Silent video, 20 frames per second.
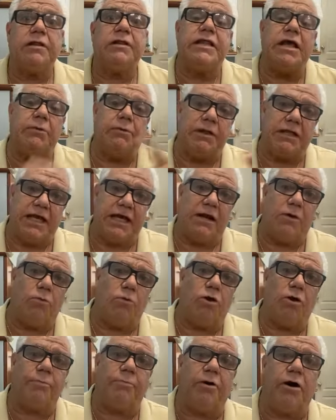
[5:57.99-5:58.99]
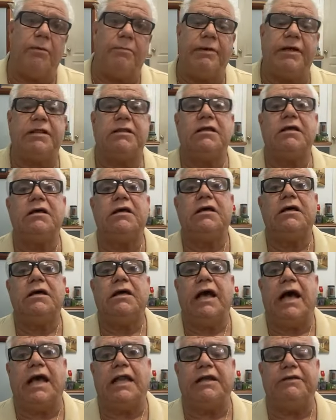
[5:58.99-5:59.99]
they will get a work permit
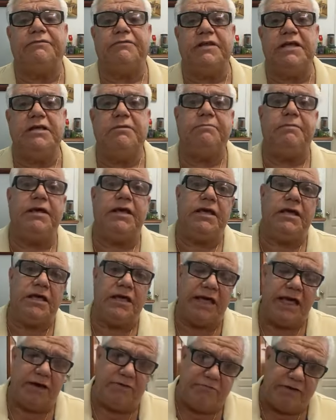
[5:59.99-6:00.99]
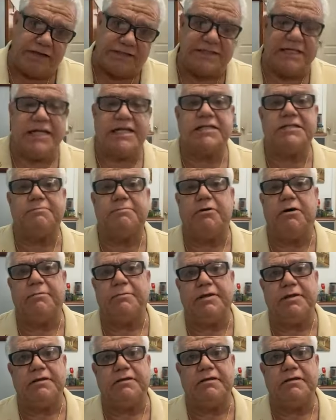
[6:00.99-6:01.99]
and if need be, a residence permit.